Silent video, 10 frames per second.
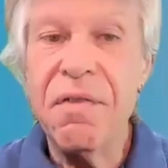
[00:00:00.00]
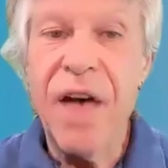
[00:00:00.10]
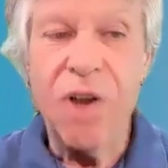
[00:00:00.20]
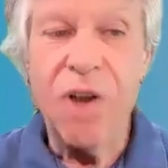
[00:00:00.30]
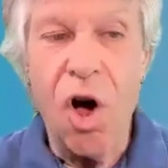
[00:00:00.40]

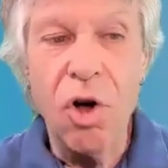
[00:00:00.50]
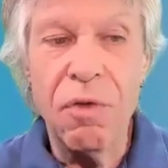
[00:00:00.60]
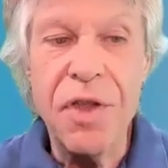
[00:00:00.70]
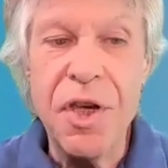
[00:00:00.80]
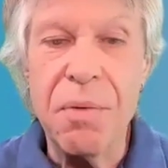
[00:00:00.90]
fact, all
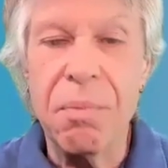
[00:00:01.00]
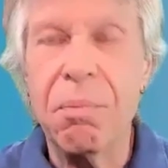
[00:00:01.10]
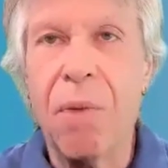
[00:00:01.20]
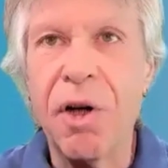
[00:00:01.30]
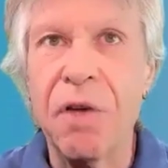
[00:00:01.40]
of the
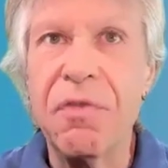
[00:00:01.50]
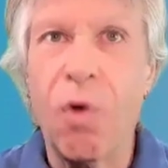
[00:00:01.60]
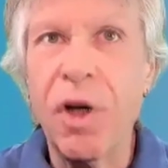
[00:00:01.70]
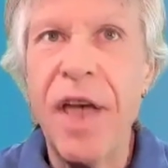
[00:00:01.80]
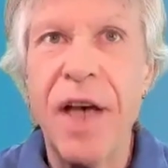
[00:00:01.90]
market
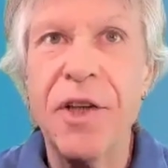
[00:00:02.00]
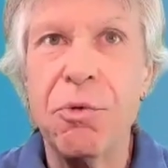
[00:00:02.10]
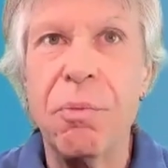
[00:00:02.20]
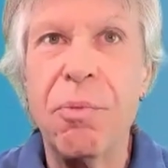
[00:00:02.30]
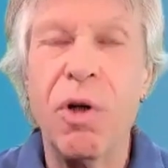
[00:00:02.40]

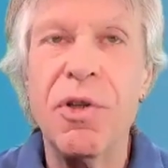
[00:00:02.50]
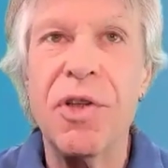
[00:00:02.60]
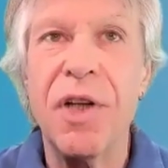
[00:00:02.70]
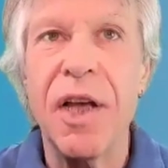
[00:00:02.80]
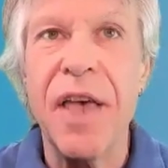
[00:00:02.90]
forecast reports
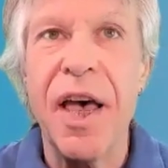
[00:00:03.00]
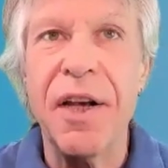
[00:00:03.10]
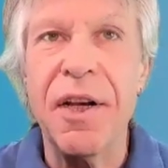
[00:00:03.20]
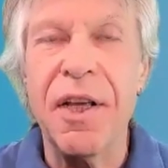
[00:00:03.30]
that I get,